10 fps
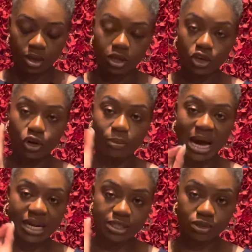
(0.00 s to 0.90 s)
your
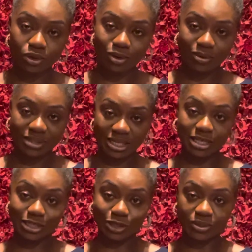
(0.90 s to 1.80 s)
body is going to go into
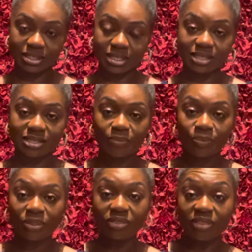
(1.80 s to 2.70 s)
ketosis.
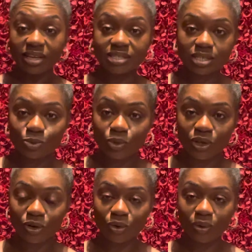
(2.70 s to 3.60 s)
This is when
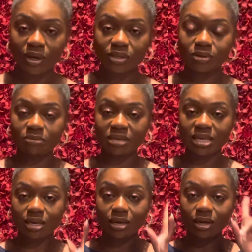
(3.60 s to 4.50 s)
you're going to
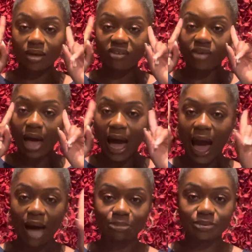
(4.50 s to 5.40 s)
be
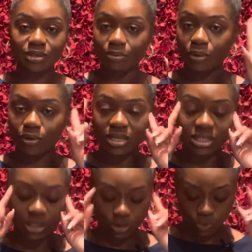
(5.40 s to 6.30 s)
optimal.
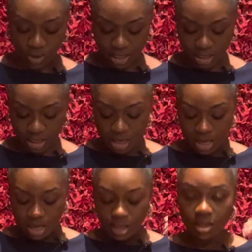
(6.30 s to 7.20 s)
This is when
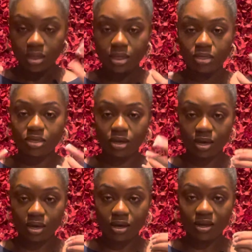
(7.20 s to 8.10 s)

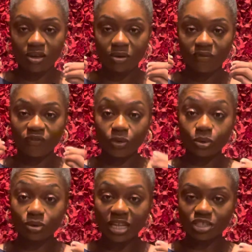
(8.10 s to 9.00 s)
the
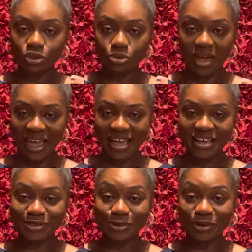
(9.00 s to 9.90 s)
food that you
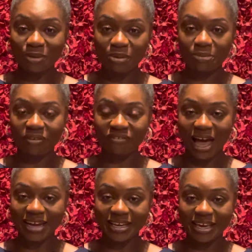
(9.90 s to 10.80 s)
ate is going to be
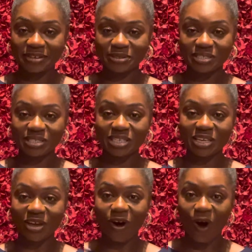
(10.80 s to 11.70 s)
providing energy to
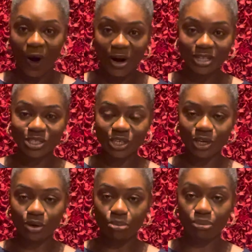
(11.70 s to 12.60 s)
your heart, to
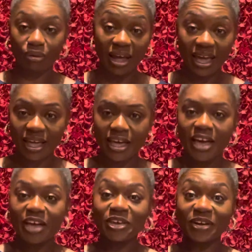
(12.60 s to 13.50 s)
your brain.
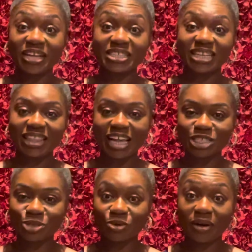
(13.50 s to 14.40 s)
Your
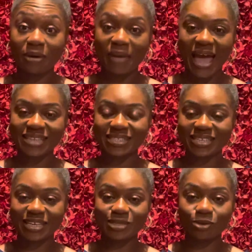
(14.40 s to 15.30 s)
intellectual
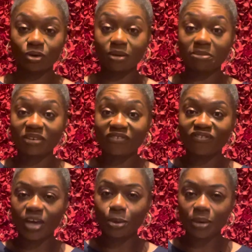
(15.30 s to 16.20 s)
capacity is going to be
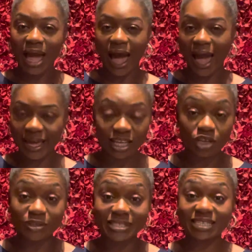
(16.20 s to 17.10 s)
very heightened.
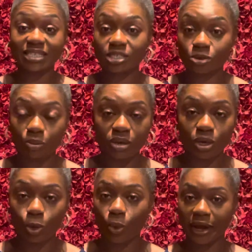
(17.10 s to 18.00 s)
Your senses will be
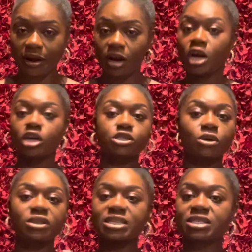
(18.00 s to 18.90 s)
aware.
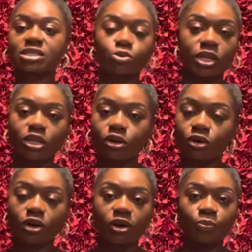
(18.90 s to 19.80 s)
So this is when
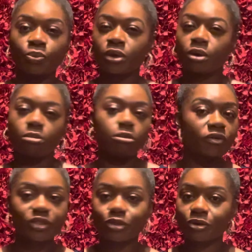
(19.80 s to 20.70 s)
you're
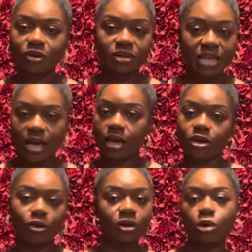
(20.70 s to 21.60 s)
moving through your day.
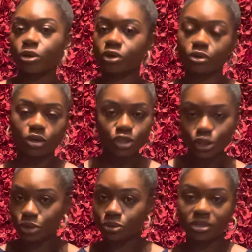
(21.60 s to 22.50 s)
You're going through your
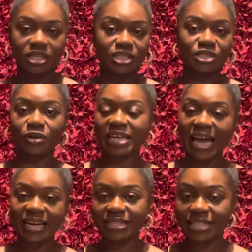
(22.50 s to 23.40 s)
to-do list. You're
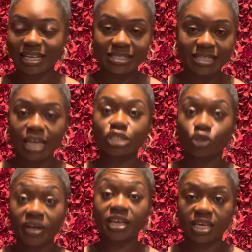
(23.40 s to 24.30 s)
getting things done.
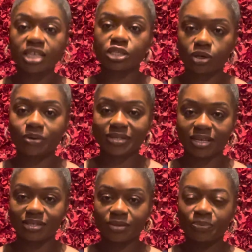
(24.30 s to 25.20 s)
You're in ketosis.